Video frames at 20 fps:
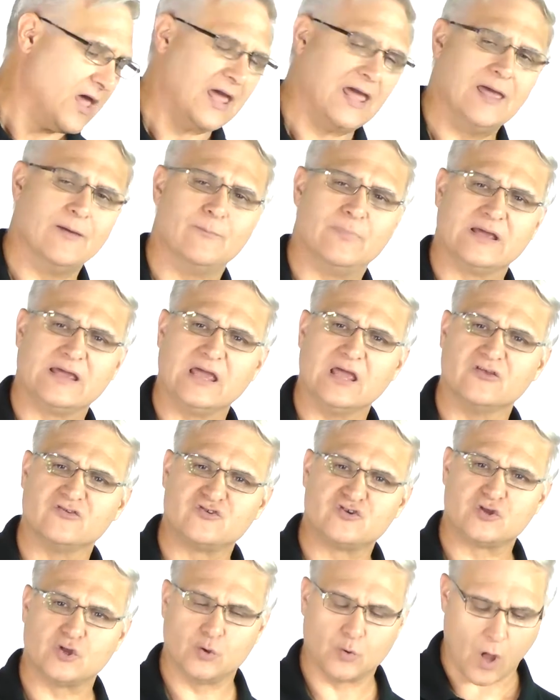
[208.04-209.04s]
it
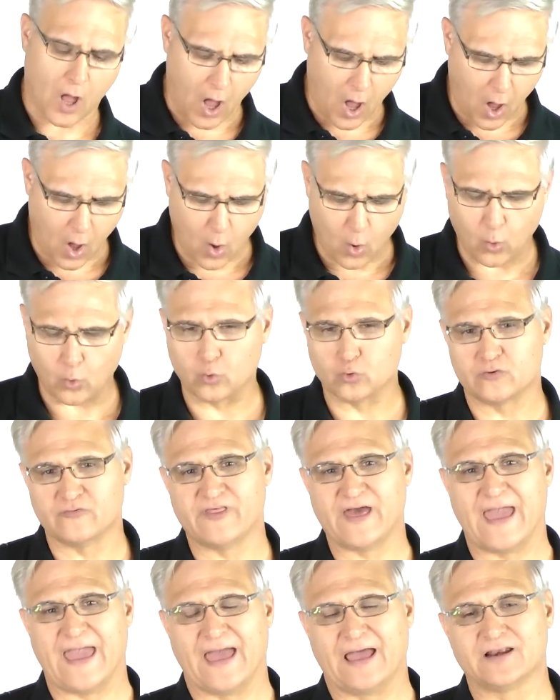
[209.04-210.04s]
begins to hold
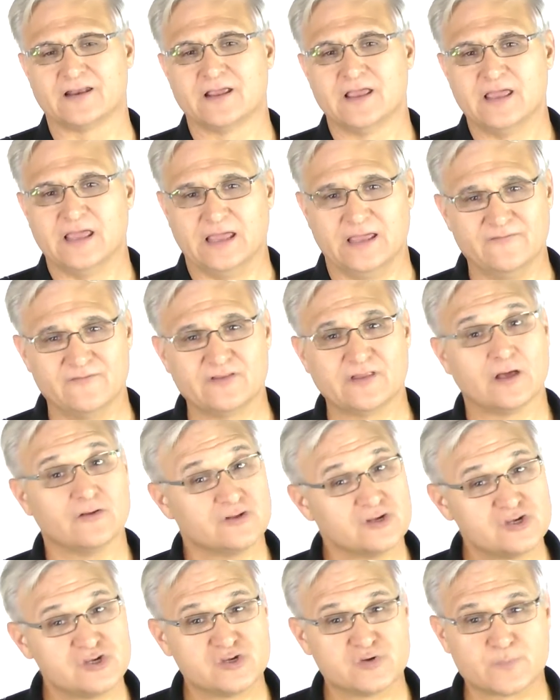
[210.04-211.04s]
that. Even though
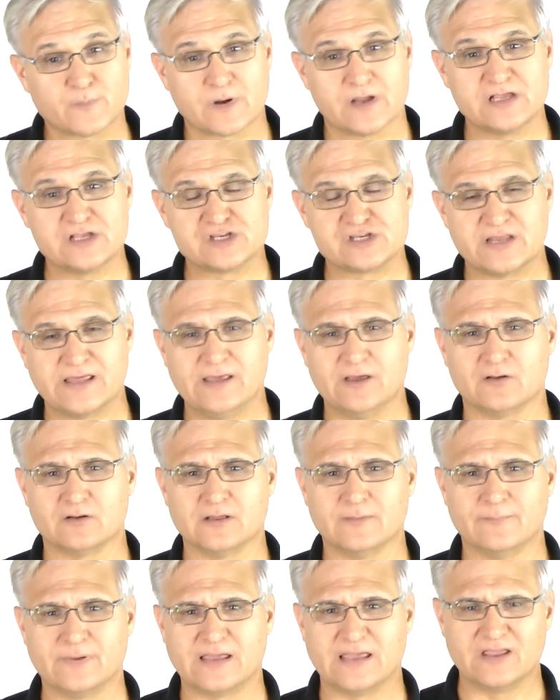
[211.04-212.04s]
this is spring steel,
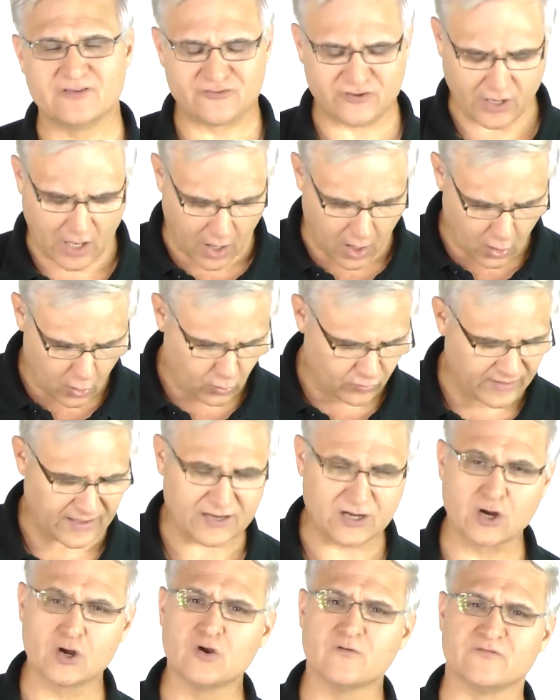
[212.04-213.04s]
it begins to hold
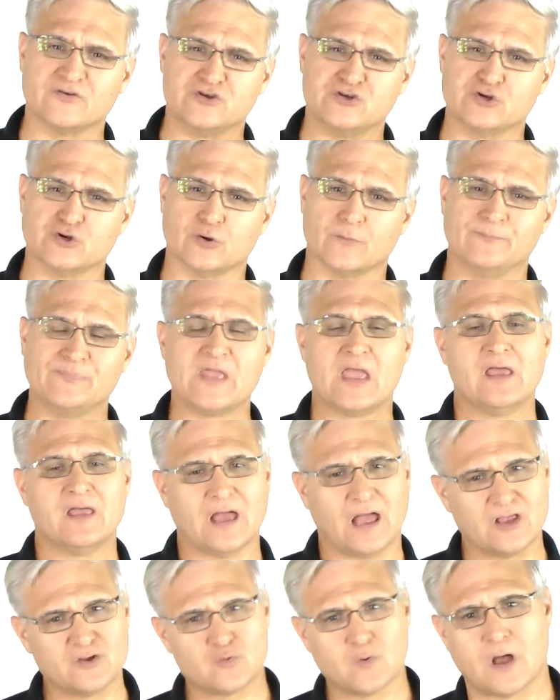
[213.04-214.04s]
that curvature.
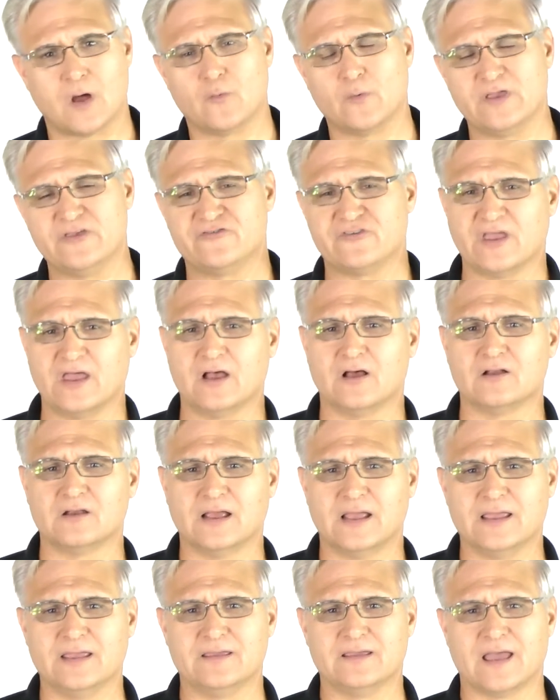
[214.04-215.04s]
That's why we sell
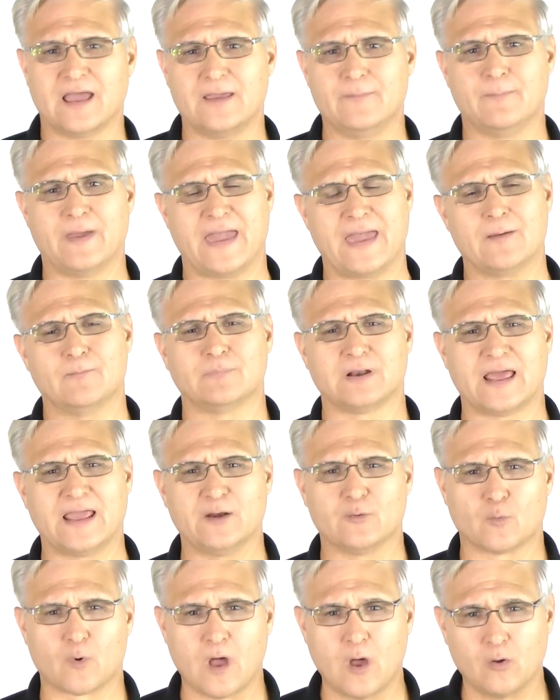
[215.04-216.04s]
a band
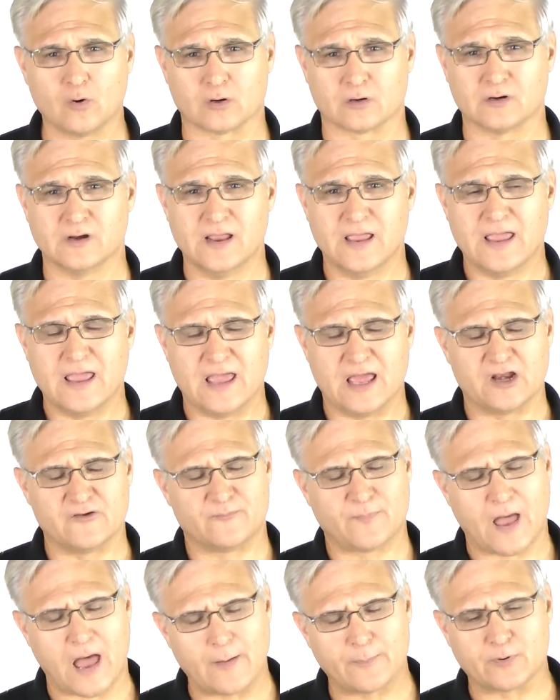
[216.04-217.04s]
blade roller and
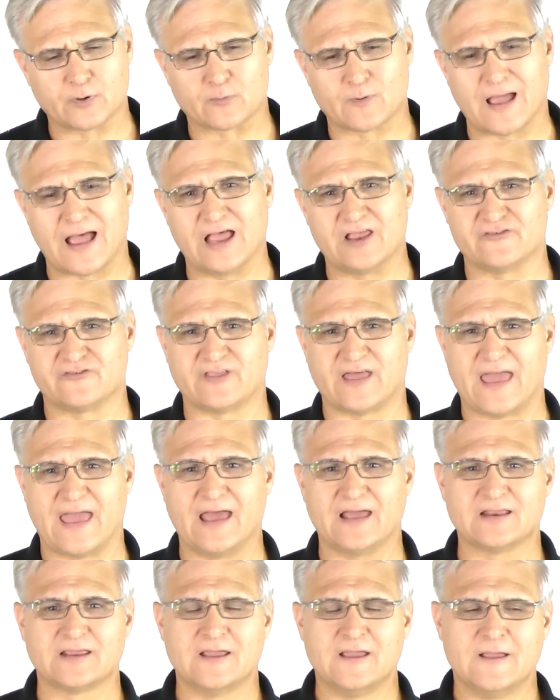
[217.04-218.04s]
have popularized
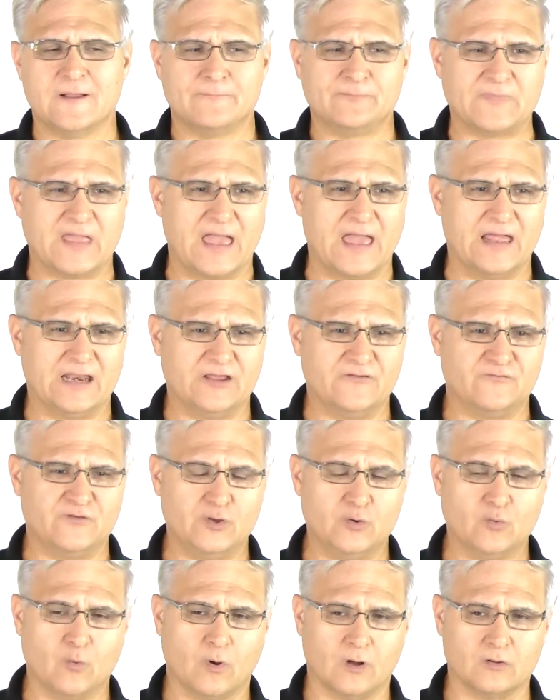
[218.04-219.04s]
that. And if
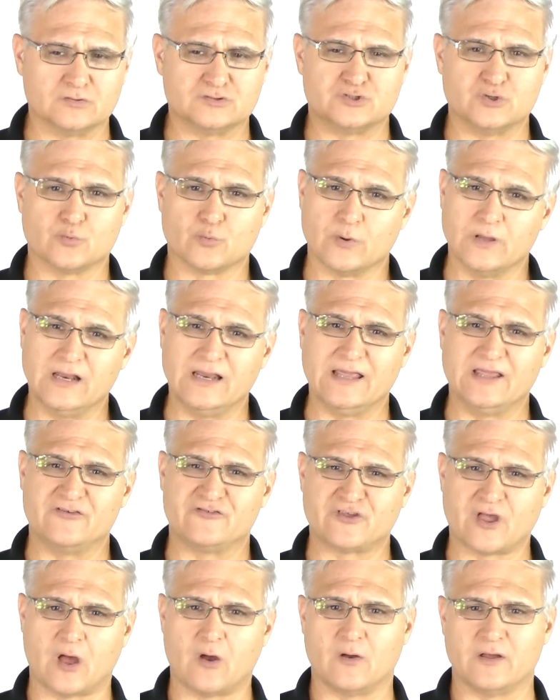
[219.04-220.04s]
you want to really
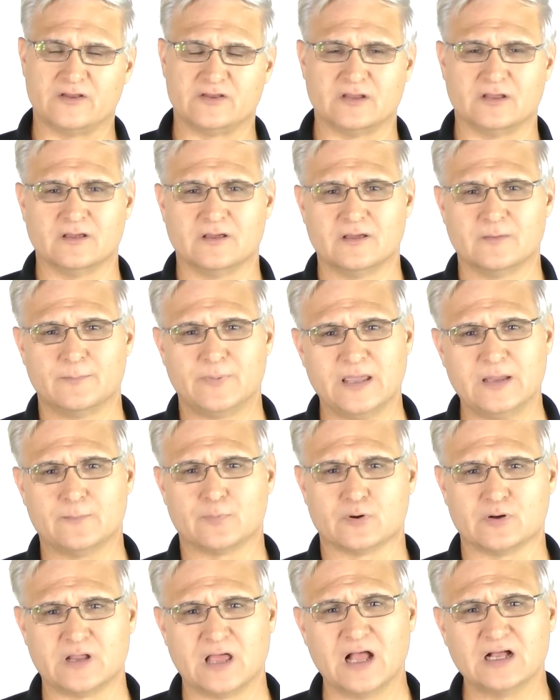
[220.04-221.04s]
saw at the peak
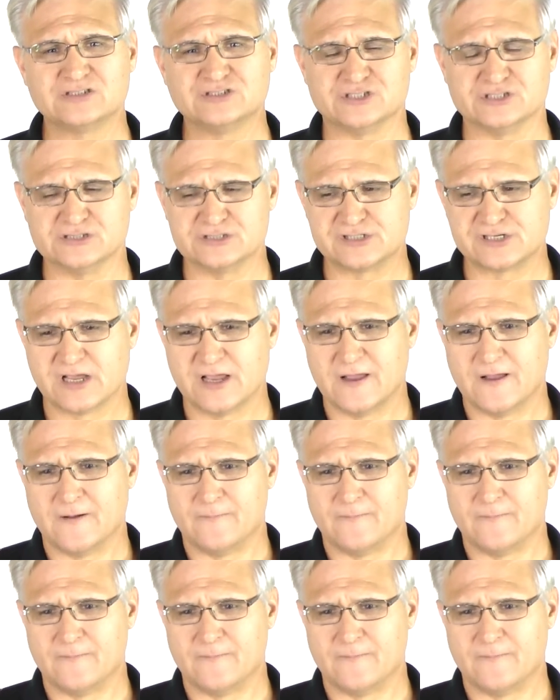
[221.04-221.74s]
productions,